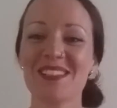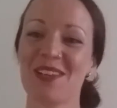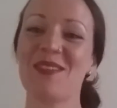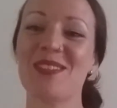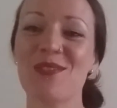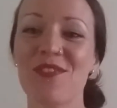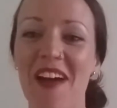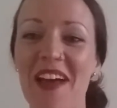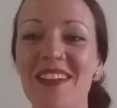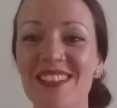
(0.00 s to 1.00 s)
So it's all
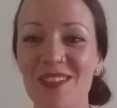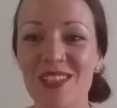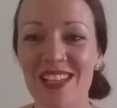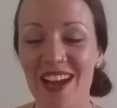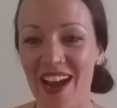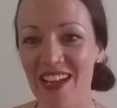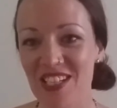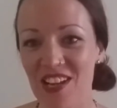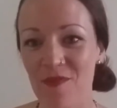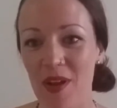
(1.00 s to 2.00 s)
fun. So it's like I
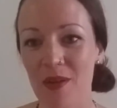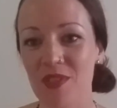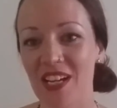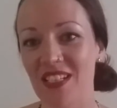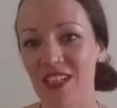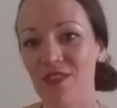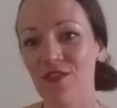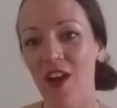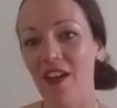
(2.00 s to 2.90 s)
achieved my objective.